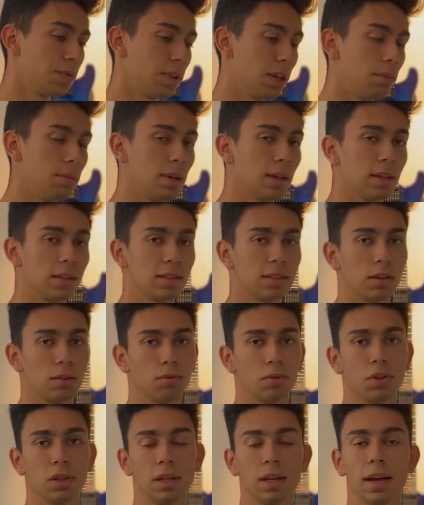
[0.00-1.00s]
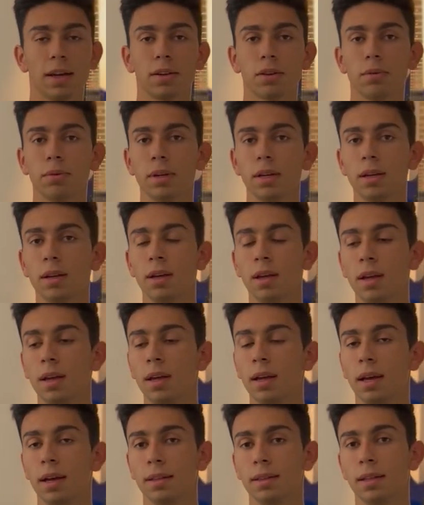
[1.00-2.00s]
and make it sound really echoey,
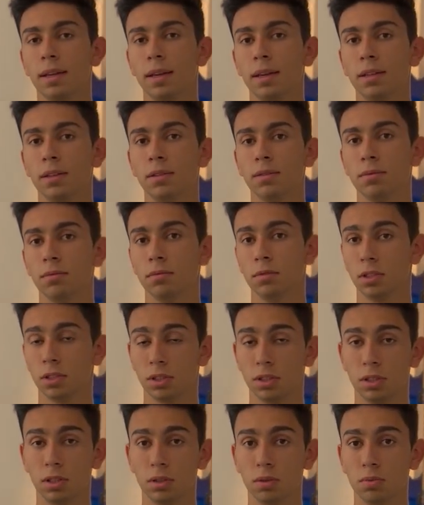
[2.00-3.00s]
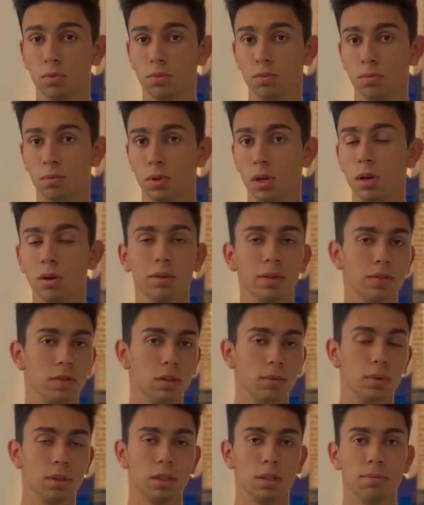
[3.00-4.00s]
and then just do no
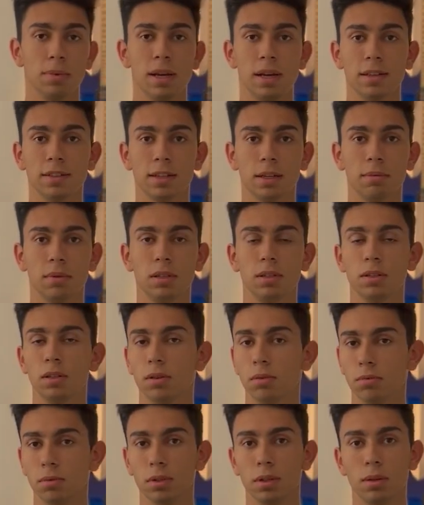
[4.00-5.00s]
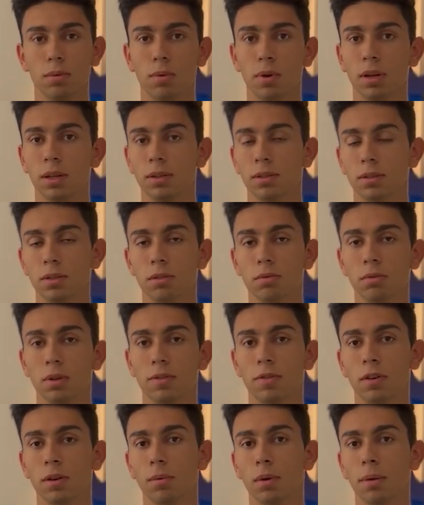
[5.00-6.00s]
reverb on your bass. I mean, you don't really want to do
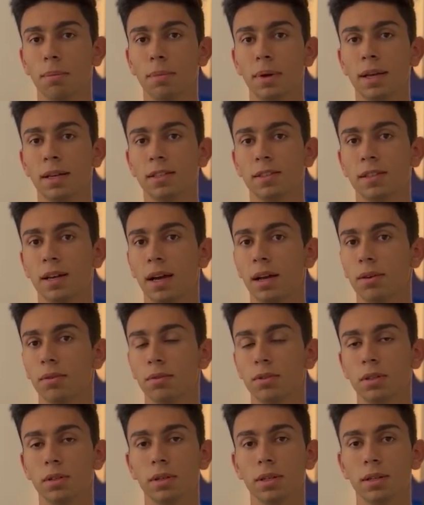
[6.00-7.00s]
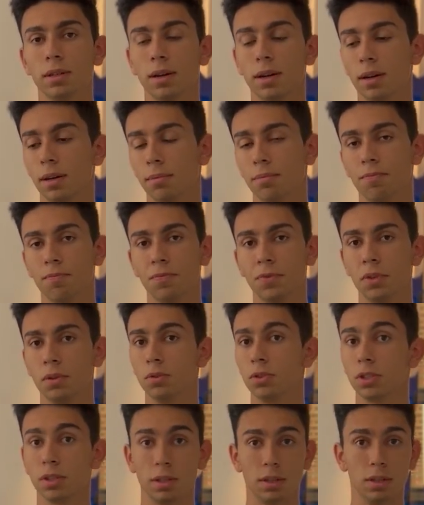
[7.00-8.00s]
reverb on bass. I don't do it. You
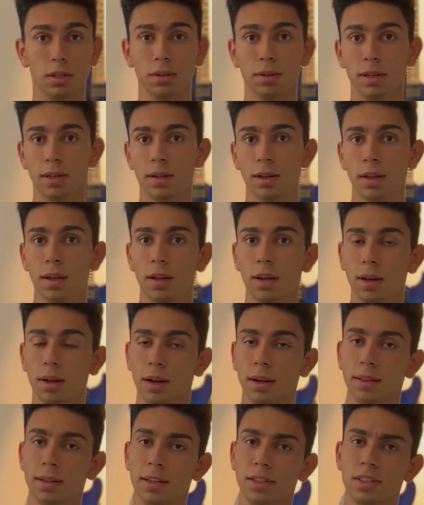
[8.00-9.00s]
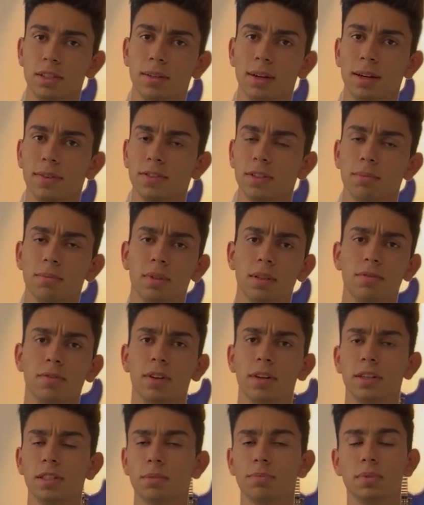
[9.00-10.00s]
shouldn't do it unless you have something
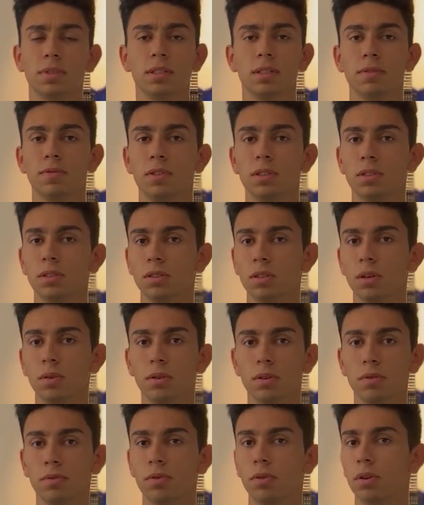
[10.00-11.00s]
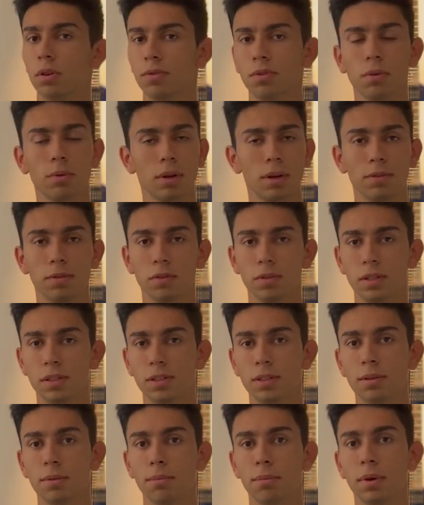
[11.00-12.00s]
very specific you're going for whatever
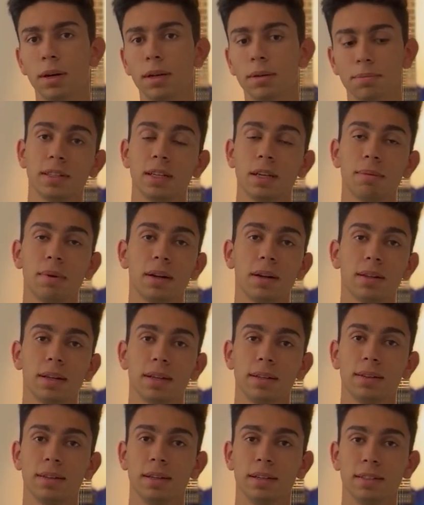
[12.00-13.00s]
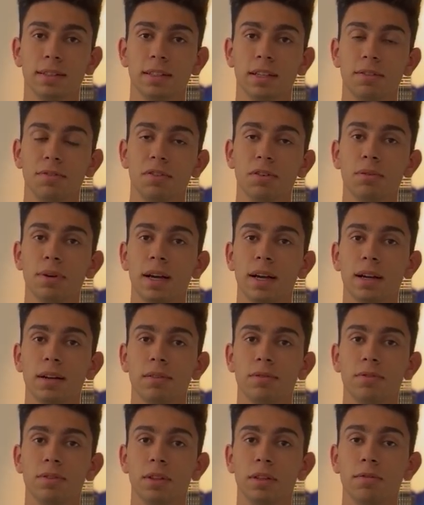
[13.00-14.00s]
reason. But think about it like this. If you
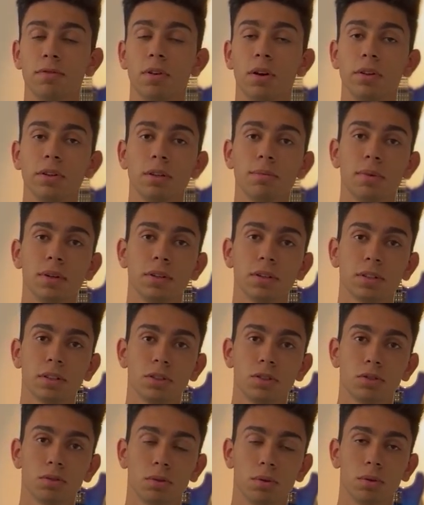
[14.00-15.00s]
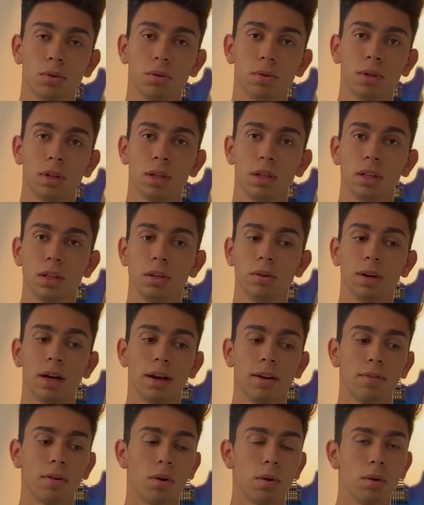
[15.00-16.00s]
have the volume under control, You
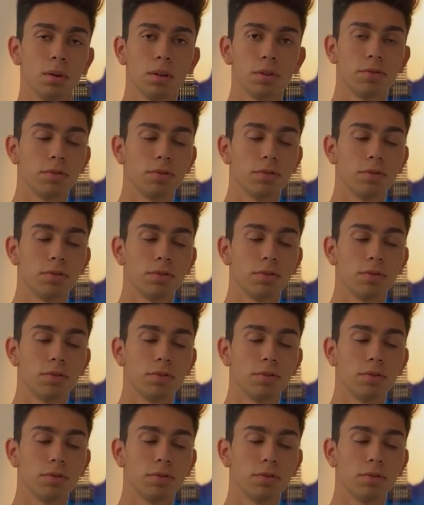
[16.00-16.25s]
have all the